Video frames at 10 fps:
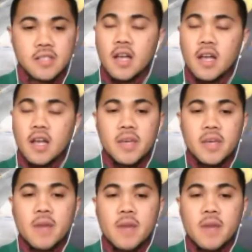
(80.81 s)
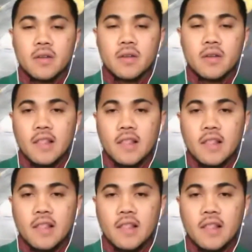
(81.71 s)
A little bit about
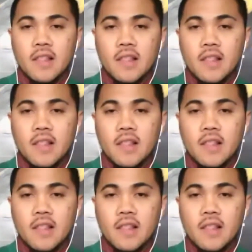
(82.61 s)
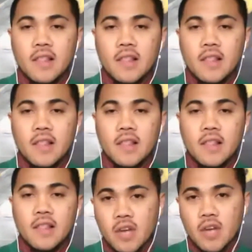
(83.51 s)
Levee. We provide tax preparation
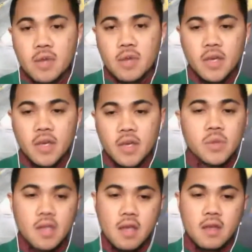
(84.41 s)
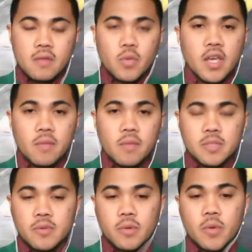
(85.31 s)
services for Airbnb hosts, and we get
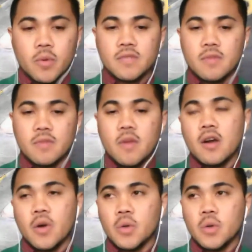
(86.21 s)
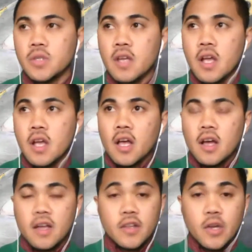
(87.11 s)
multiple requests from our hosts.
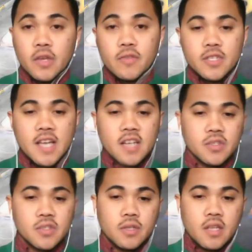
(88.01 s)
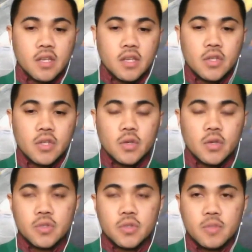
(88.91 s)
They're looking for tax tool that they can
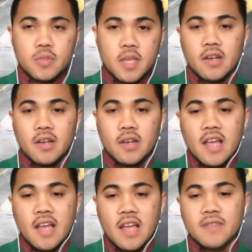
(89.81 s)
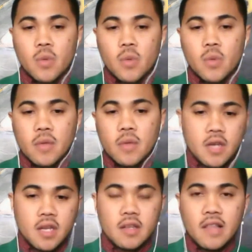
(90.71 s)
use to make their lives easier, and that's
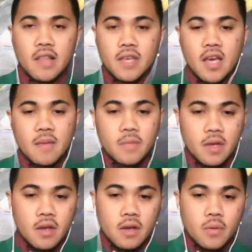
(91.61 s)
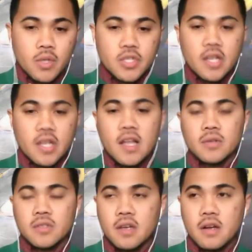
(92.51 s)
why we created Levee app,
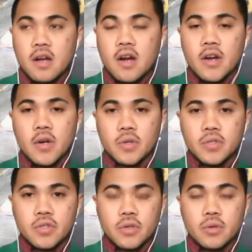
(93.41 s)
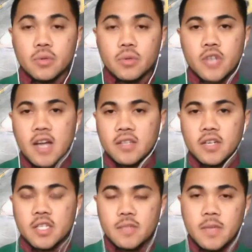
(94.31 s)
which allows our hosts to
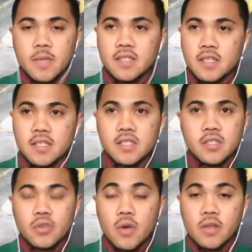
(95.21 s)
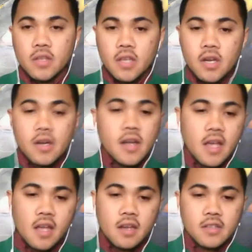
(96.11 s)
track their expenses throughout the
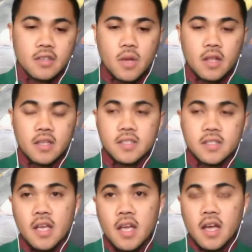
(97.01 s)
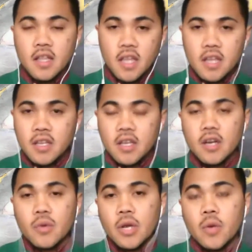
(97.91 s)
year, and as well as at the end of the
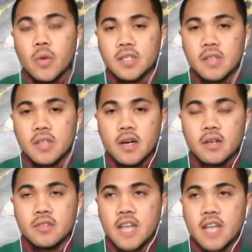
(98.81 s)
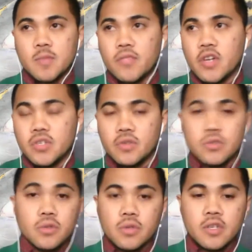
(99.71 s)
year, request our tax professional to
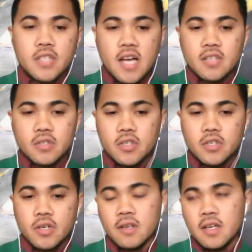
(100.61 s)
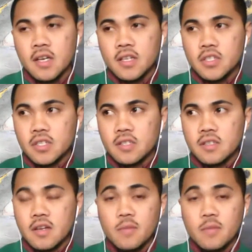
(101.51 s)
do their tax return. Just
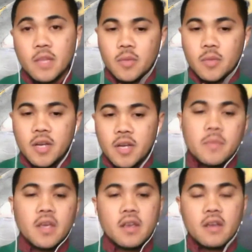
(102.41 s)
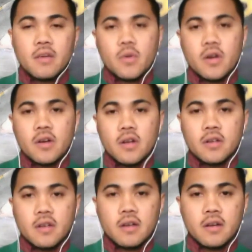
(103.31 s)
a little bit about me. I work
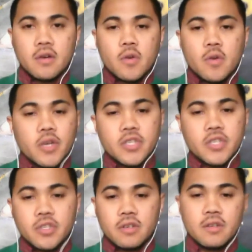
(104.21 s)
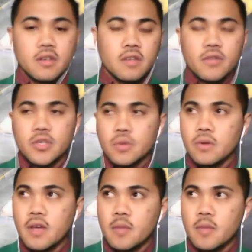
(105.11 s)
on corporation,
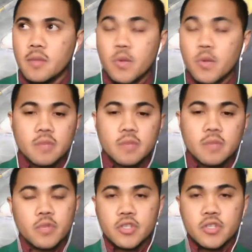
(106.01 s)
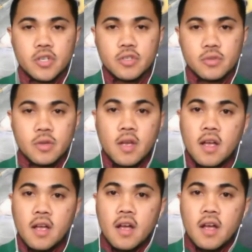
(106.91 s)
individual, and partnership returns
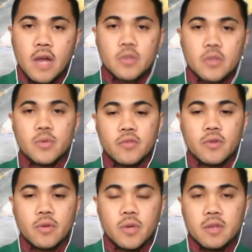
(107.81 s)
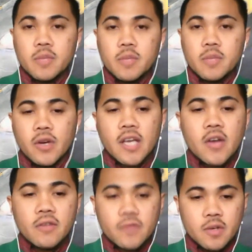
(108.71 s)
when I was working for one of the big four
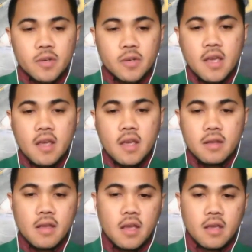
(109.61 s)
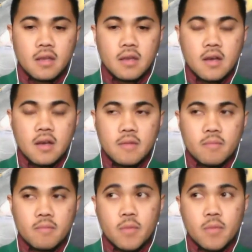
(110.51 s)
accounting firms. And
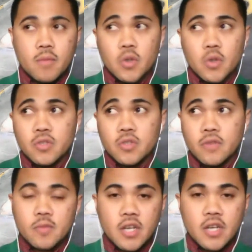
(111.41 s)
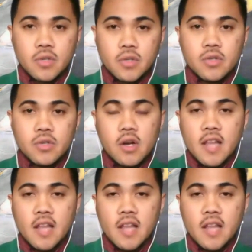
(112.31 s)
most of our tax
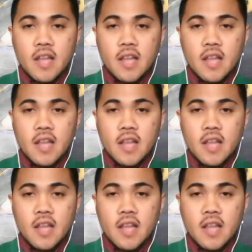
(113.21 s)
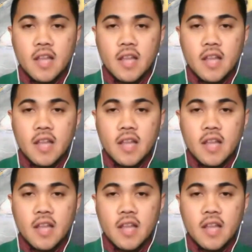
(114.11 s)
professionals are either CPAs,